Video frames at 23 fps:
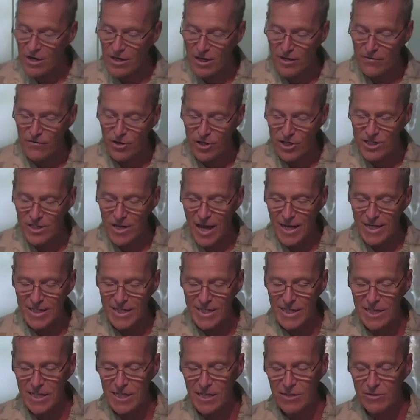uh, verse
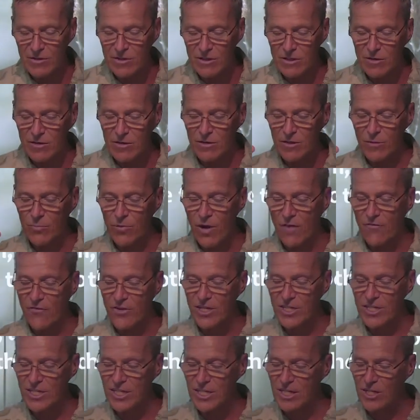19, the prophet
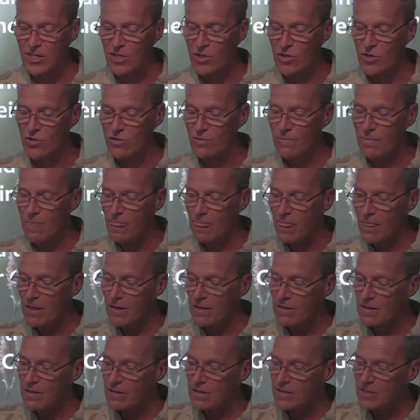Ezekiel
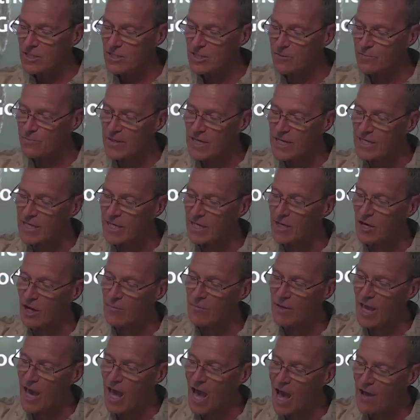speaking on
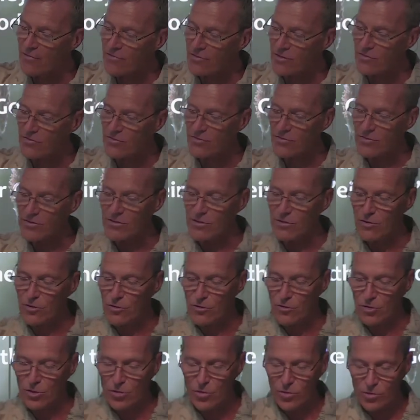behalf of
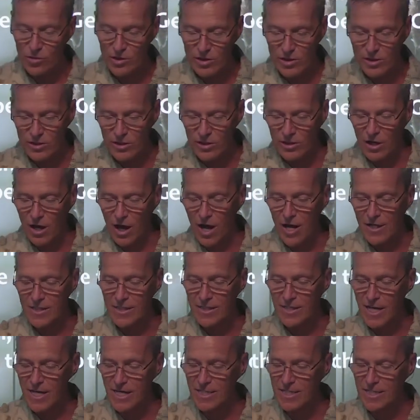the Lord God
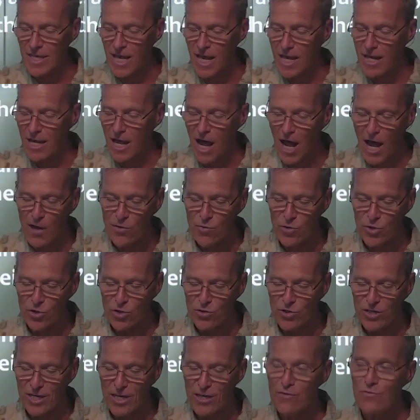says, Then I will
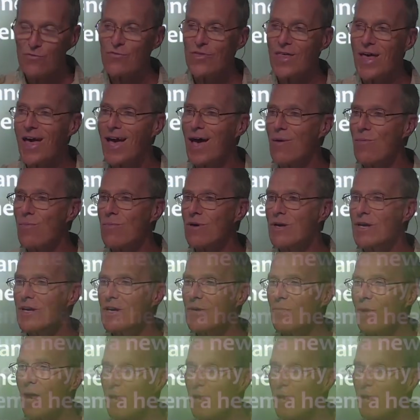give them, my